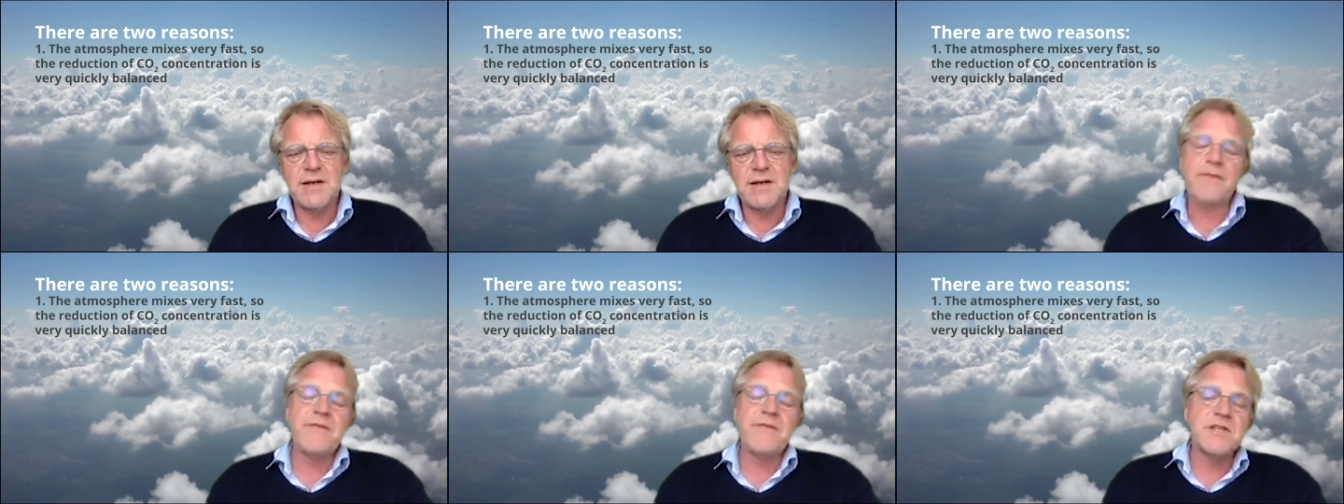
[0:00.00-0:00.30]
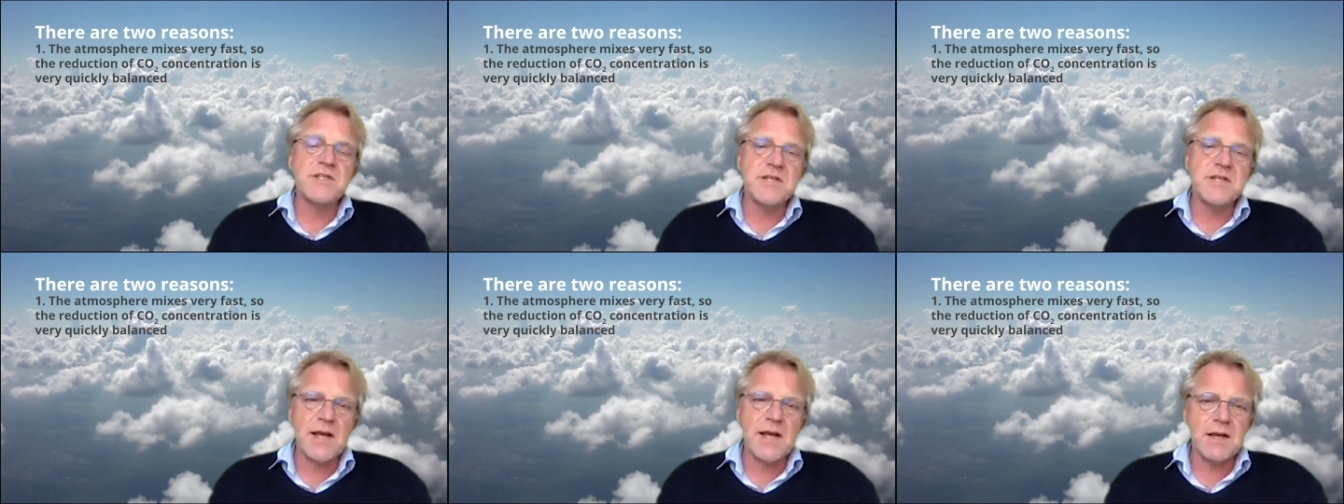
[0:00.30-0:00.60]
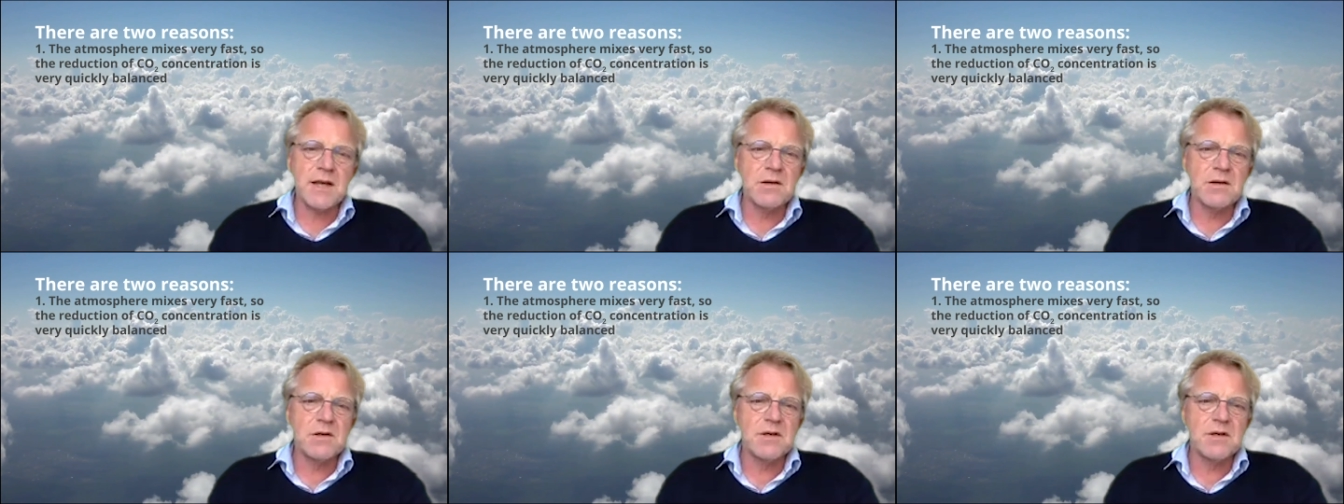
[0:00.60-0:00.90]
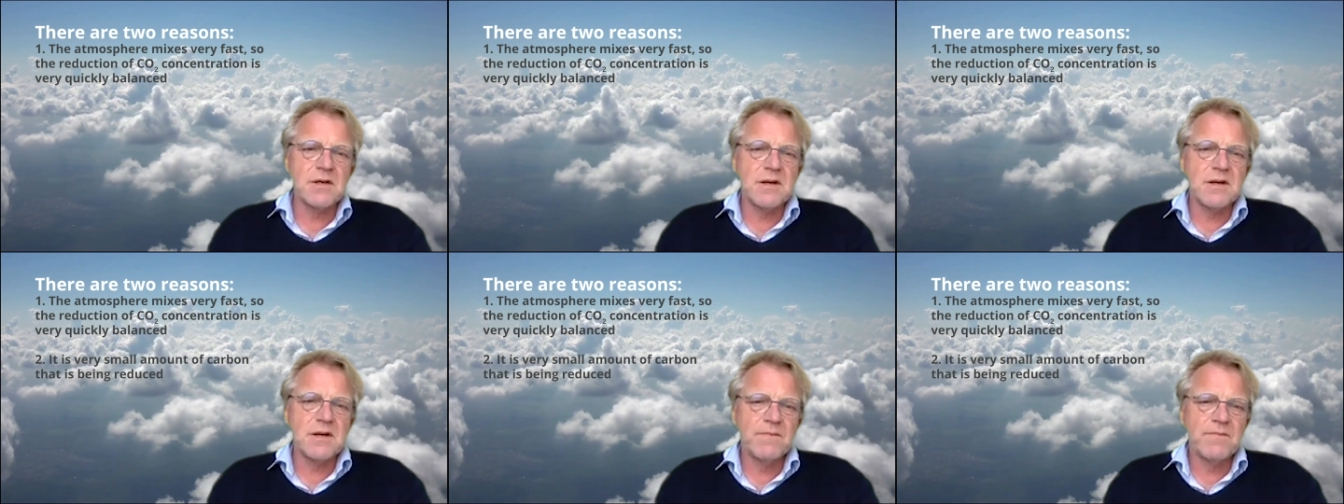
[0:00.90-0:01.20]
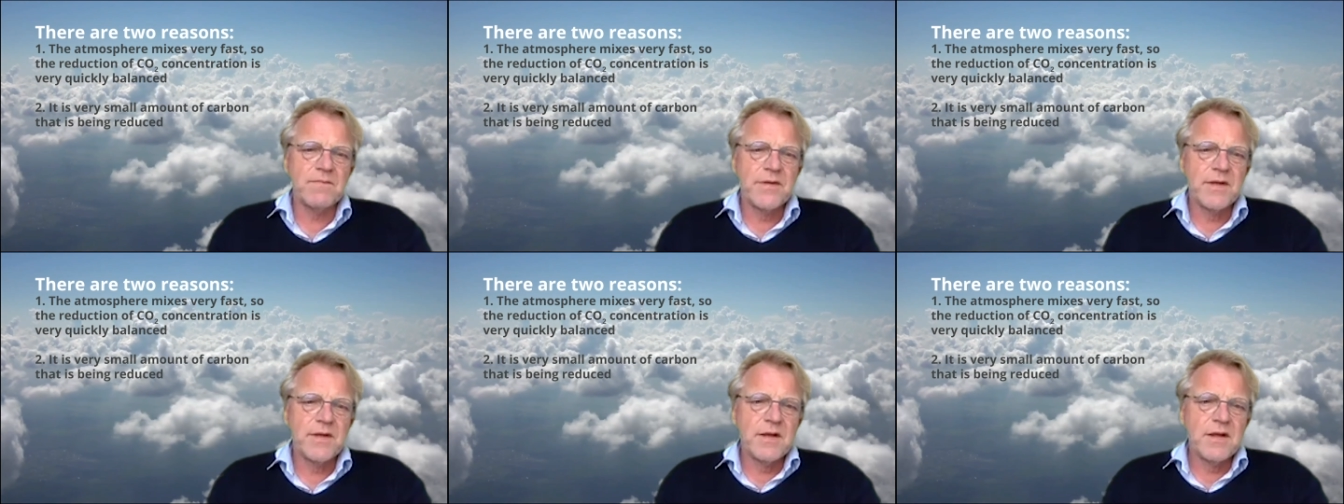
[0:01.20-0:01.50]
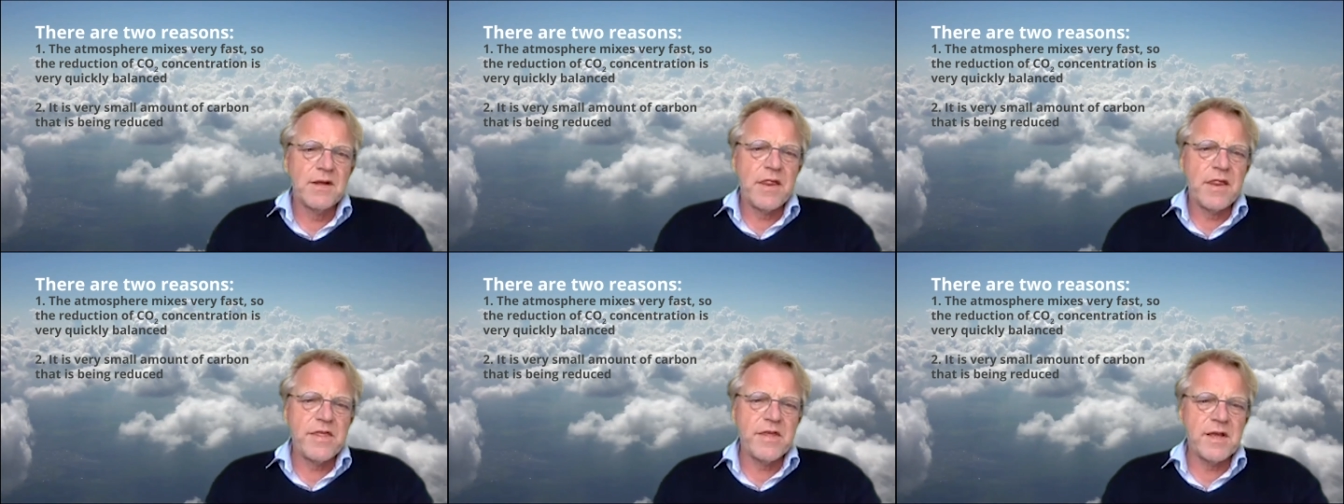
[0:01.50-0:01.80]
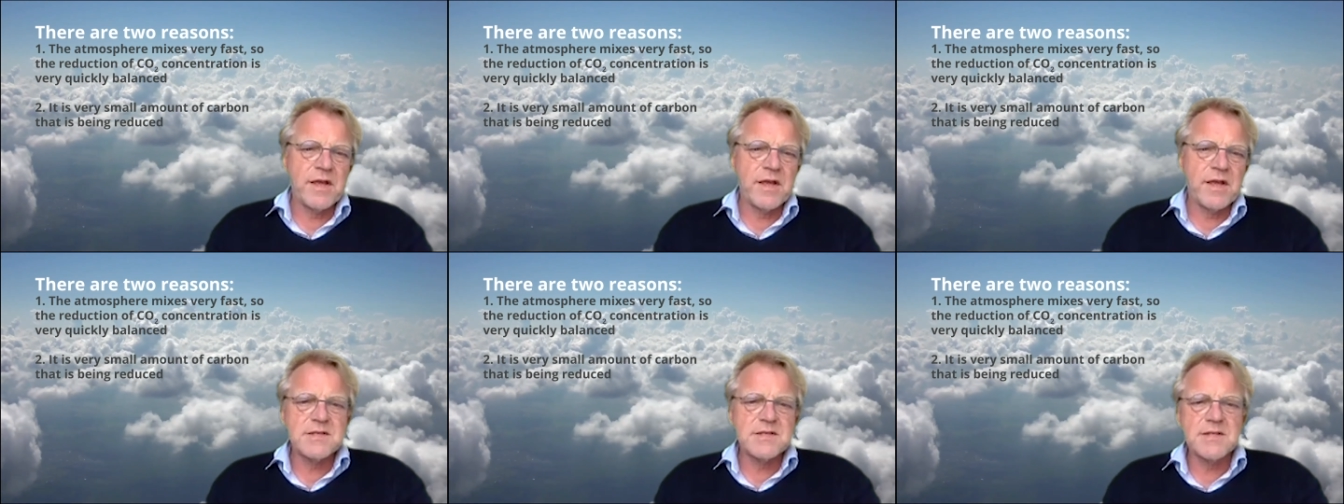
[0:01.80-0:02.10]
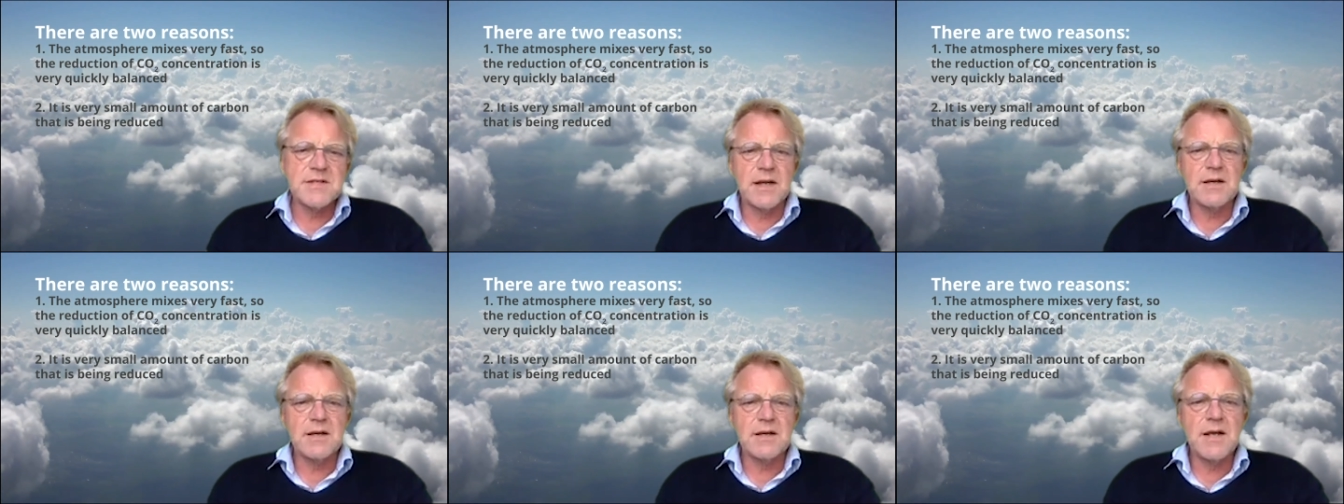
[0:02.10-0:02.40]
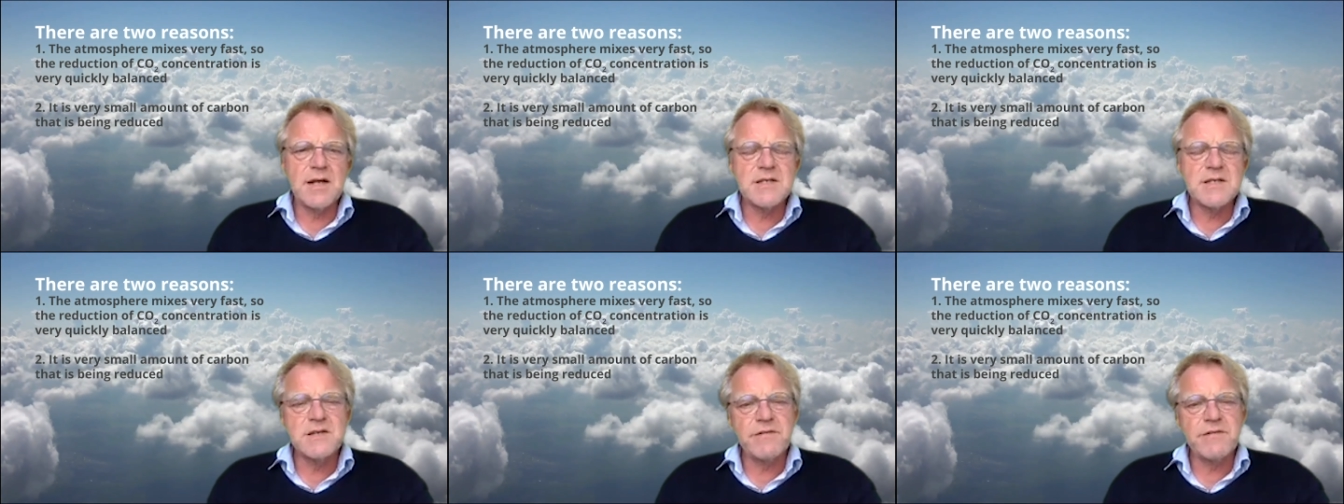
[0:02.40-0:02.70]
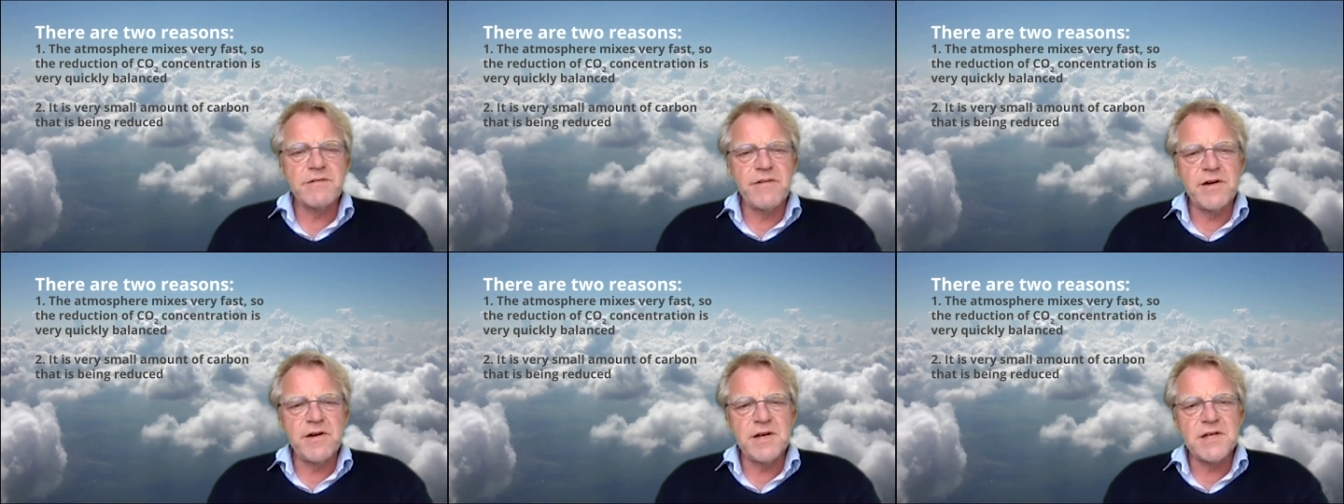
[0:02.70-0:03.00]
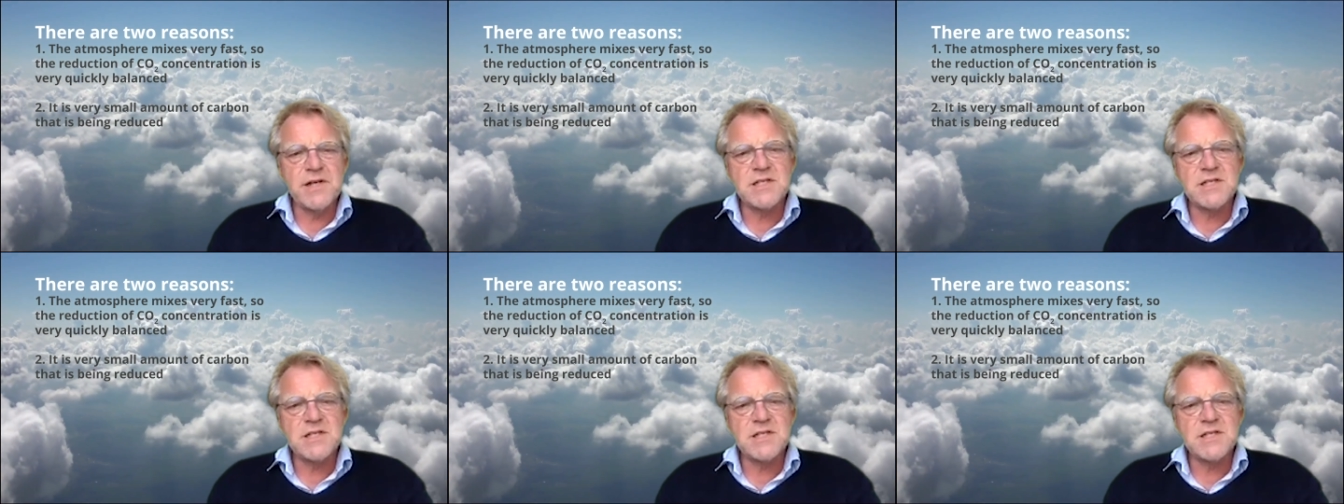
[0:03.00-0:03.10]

And the second thing is that it's a very,